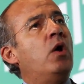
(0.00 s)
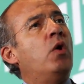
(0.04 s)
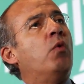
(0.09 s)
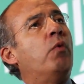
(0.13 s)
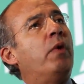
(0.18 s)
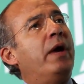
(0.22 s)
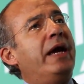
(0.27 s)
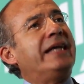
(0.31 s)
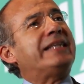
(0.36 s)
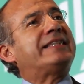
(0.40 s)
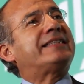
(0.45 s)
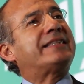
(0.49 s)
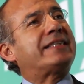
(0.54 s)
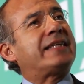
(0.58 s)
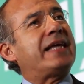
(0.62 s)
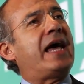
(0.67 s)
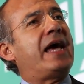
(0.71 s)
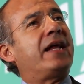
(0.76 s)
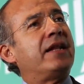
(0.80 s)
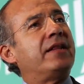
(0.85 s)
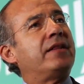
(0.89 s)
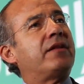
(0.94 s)
We
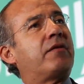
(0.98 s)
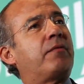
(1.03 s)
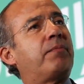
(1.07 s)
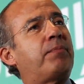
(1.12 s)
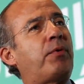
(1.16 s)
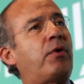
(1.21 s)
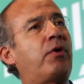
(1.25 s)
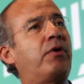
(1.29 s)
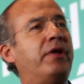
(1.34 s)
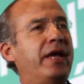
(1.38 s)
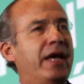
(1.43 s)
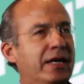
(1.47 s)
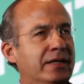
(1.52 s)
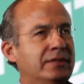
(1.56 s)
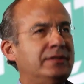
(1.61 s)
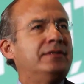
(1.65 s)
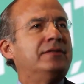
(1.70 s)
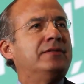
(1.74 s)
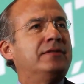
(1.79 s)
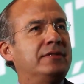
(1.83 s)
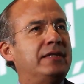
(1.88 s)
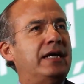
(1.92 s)
say in the report,
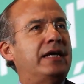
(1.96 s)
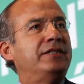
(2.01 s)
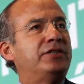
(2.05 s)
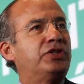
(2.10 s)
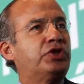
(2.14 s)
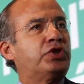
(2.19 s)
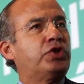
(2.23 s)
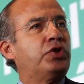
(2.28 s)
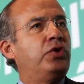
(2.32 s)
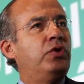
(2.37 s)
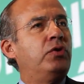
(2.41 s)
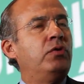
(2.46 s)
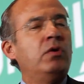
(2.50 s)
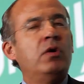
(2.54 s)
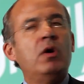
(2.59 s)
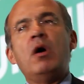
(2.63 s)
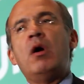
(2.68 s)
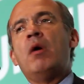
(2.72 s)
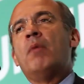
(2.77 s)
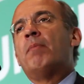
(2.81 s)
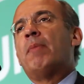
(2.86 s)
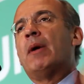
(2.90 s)
yes, that is true,
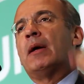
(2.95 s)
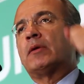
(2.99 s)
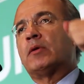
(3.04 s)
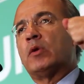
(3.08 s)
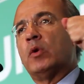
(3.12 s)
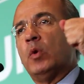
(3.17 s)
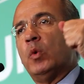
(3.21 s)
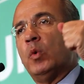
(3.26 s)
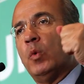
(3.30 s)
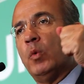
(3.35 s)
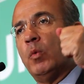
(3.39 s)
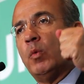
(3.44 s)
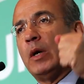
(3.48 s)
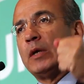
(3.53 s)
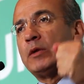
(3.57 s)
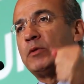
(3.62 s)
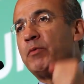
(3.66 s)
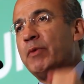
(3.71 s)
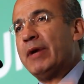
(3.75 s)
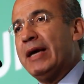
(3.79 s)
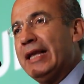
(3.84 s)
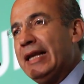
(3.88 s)
but
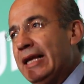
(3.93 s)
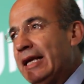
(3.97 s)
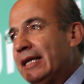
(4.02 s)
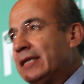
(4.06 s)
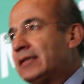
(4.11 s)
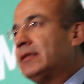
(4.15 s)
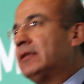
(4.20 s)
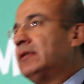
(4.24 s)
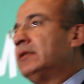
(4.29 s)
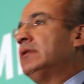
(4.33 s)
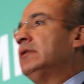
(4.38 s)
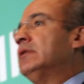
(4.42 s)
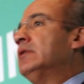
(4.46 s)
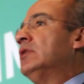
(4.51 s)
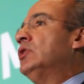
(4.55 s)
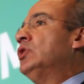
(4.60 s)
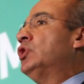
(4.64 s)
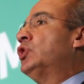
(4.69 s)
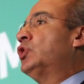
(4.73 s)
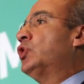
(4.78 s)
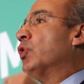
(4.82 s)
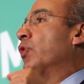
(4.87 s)
what we need
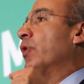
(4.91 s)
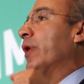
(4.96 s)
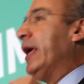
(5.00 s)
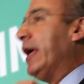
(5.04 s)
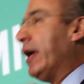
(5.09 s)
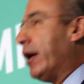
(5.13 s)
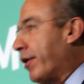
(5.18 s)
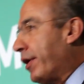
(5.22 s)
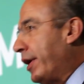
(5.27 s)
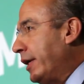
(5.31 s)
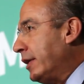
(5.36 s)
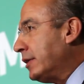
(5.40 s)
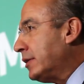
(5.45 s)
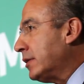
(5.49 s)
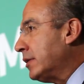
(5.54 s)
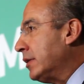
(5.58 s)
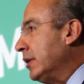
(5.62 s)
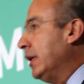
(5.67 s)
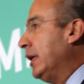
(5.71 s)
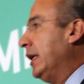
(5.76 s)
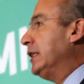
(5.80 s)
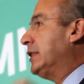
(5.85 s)
to
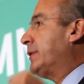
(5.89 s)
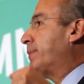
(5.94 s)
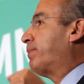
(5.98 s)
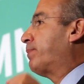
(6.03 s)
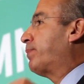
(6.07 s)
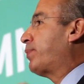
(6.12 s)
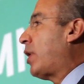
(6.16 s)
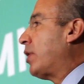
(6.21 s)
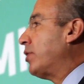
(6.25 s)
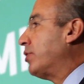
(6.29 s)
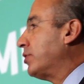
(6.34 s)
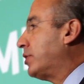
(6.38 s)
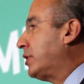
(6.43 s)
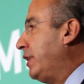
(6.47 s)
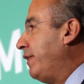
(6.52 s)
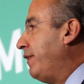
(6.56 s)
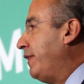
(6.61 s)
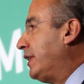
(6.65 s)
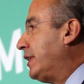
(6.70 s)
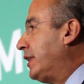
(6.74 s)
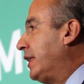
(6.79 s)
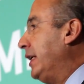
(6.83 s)
increase is
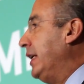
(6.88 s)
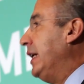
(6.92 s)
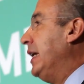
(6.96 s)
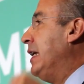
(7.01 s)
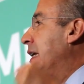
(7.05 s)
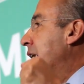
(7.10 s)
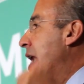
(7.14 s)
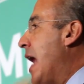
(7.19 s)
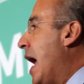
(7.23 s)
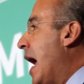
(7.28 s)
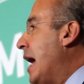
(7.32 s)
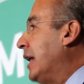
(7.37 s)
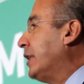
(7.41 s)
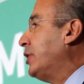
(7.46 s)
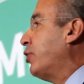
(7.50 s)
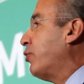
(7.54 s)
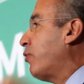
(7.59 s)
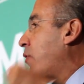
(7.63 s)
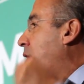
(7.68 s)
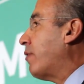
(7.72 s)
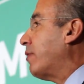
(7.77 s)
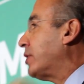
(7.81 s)
productivity in
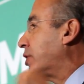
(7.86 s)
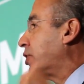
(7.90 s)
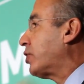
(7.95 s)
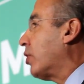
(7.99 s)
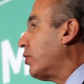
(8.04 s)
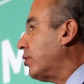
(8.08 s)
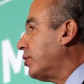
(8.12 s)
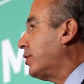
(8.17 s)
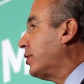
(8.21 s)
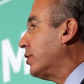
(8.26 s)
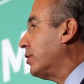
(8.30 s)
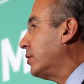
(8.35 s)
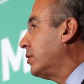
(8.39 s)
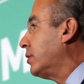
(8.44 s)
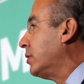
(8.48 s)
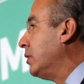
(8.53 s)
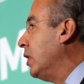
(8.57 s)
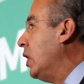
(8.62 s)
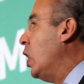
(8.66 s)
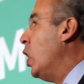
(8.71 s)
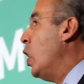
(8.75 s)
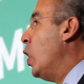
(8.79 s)
natural
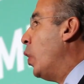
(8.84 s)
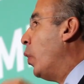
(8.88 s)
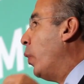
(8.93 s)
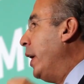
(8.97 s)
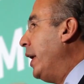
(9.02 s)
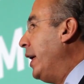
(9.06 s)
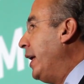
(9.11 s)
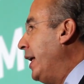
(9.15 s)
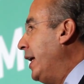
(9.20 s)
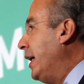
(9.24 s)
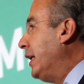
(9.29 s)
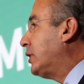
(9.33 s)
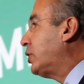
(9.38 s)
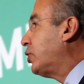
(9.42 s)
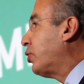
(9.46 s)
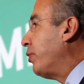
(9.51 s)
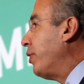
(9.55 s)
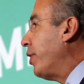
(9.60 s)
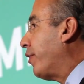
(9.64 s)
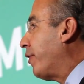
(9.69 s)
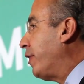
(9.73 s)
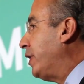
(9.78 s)
resources. We need
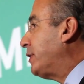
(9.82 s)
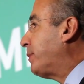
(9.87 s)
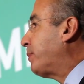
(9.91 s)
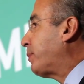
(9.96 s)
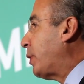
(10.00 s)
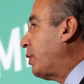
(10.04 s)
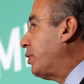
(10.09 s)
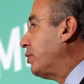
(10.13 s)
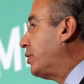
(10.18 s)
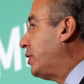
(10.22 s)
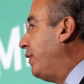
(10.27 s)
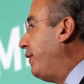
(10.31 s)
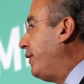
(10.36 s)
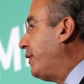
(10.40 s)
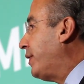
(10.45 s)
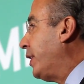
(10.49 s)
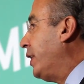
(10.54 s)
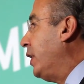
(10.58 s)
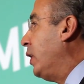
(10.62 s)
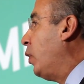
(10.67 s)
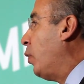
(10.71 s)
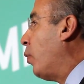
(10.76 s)
to increase
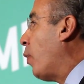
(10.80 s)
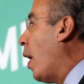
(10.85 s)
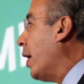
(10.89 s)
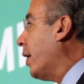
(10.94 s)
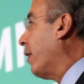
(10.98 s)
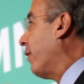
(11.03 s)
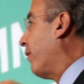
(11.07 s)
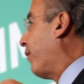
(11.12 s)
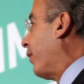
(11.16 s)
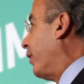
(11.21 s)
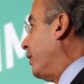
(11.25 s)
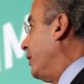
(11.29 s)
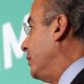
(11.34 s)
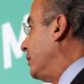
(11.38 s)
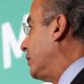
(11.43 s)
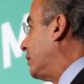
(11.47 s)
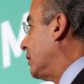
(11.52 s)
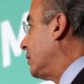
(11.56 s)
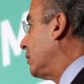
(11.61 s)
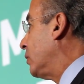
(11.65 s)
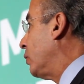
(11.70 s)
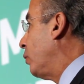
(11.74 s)
productivity in water, for
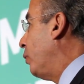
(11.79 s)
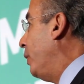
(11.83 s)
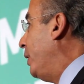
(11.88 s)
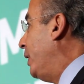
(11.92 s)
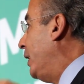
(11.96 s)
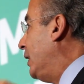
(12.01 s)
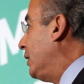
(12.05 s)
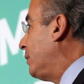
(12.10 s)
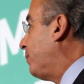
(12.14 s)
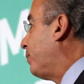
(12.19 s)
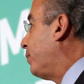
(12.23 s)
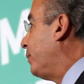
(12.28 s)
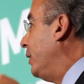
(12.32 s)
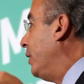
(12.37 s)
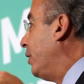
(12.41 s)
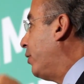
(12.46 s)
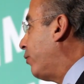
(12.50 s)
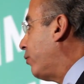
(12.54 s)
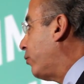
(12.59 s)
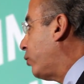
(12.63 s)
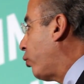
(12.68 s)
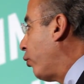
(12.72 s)
instance. We need
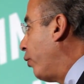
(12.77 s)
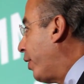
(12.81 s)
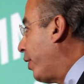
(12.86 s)
to